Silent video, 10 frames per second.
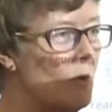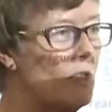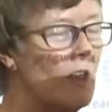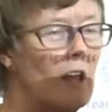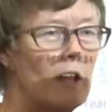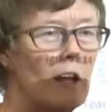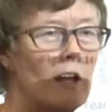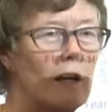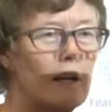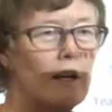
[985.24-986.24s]
with
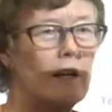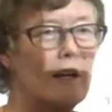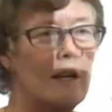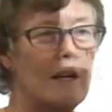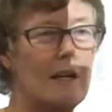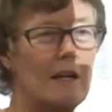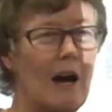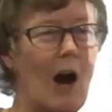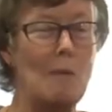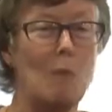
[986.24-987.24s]
uh, a, a
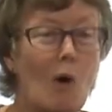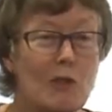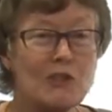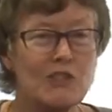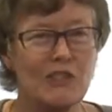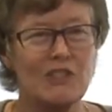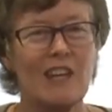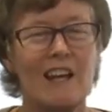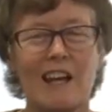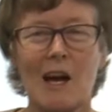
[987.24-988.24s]
hypothesis
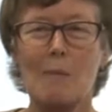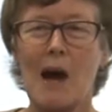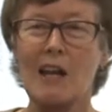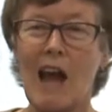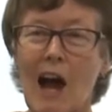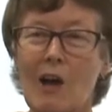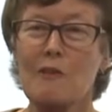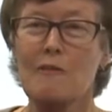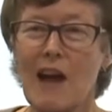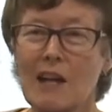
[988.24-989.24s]
about how the
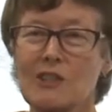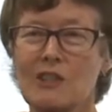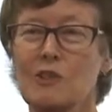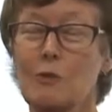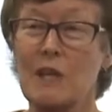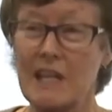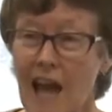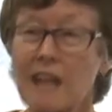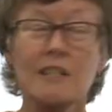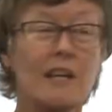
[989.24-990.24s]
factors that we
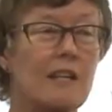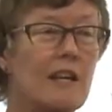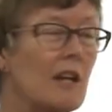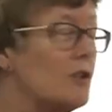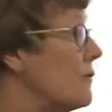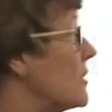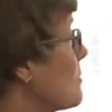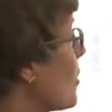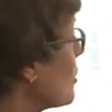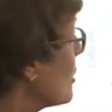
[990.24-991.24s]
can take account of in the
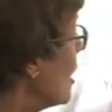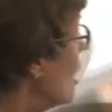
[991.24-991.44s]
model